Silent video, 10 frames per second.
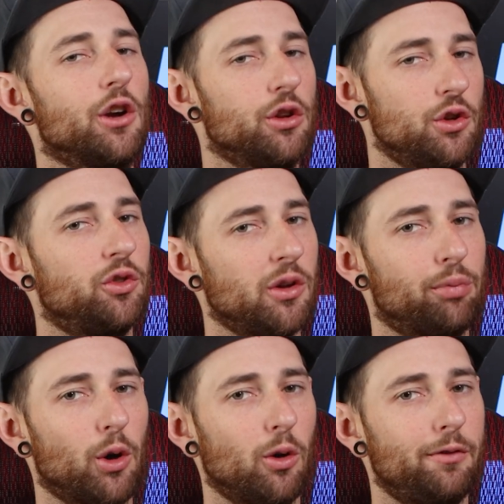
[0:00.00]
you're using
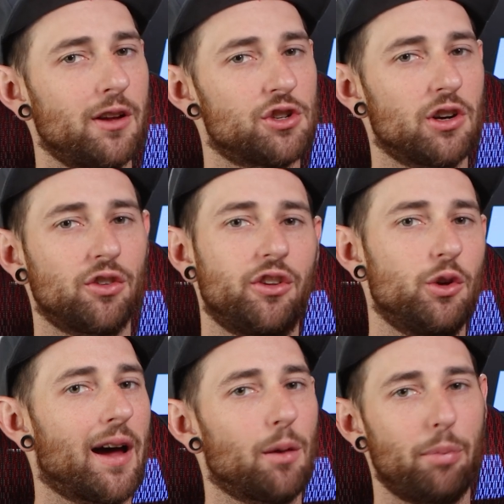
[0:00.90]
pro features,
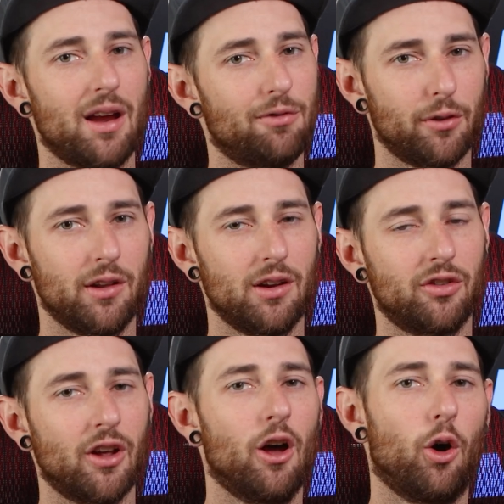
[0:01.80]
you gotta pay for
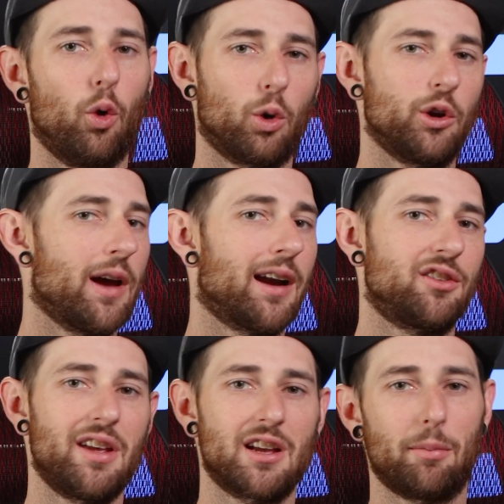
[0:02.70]
these, or you gotta
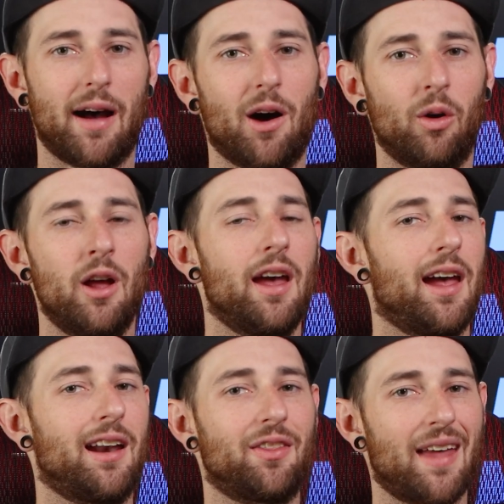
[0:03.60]
take them out.
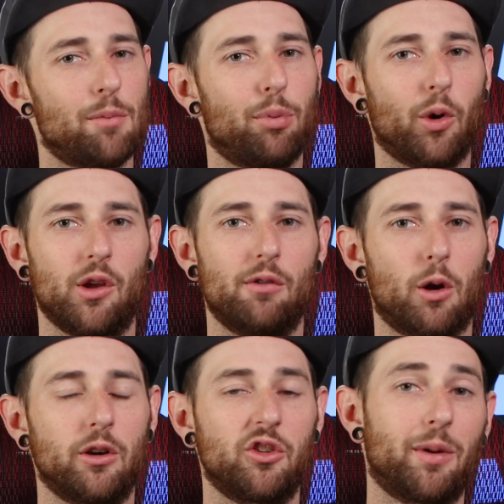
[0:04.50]
And at that point, you've
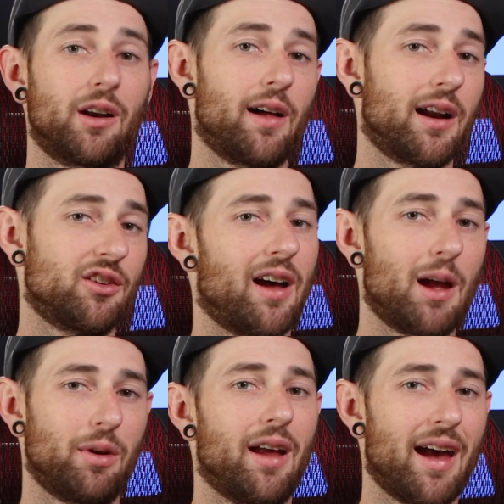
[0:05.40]
already spent a lot of
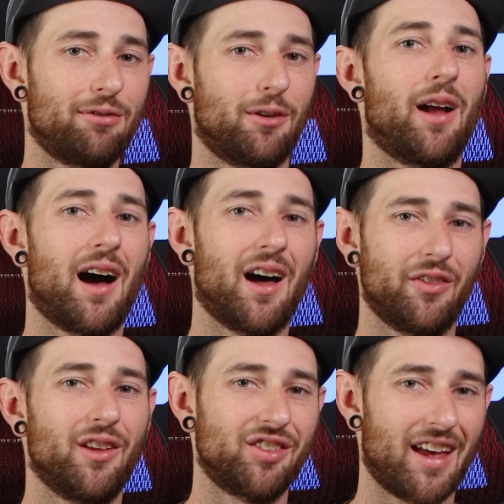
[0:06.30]
time and effort
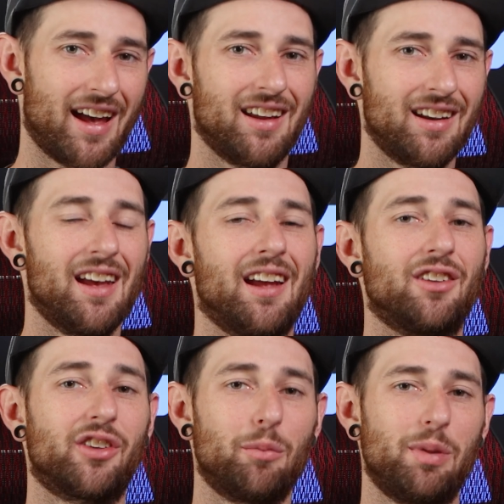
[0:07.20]
on this edit,
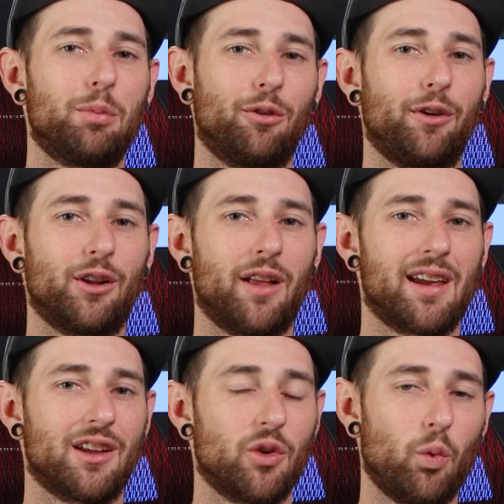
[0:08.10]
and some people feel
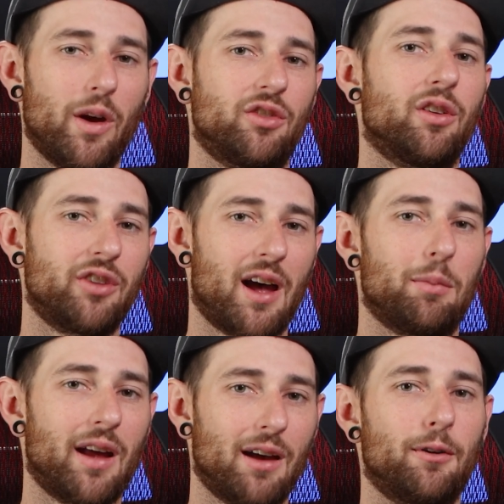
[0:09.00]
like it's a waste of
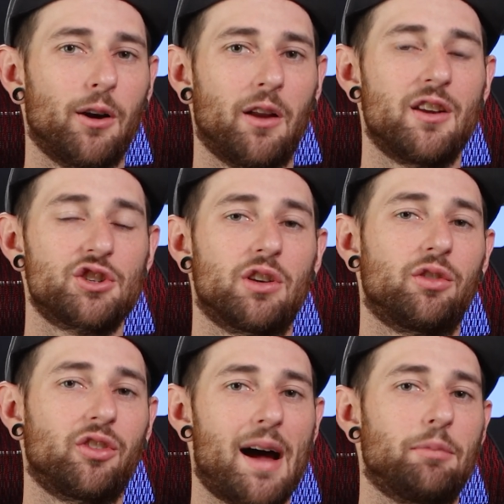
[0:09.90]
time and effort and they should have
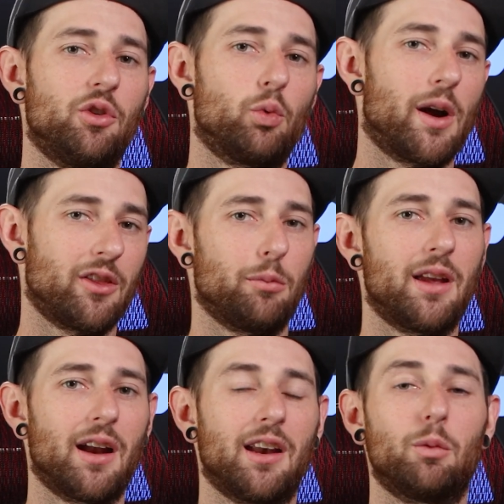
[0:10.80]
stopped you right at the
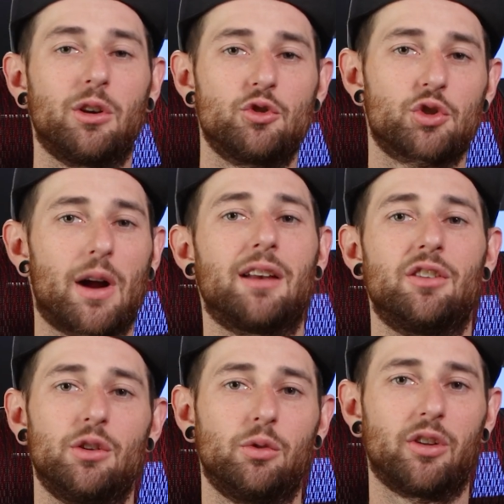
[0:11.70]
beginning when you tried
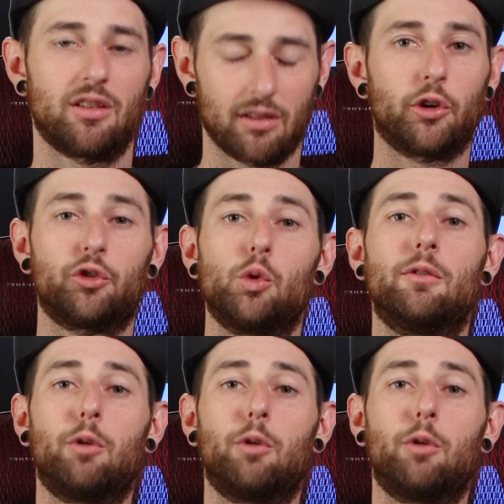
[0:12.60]
to use it. So to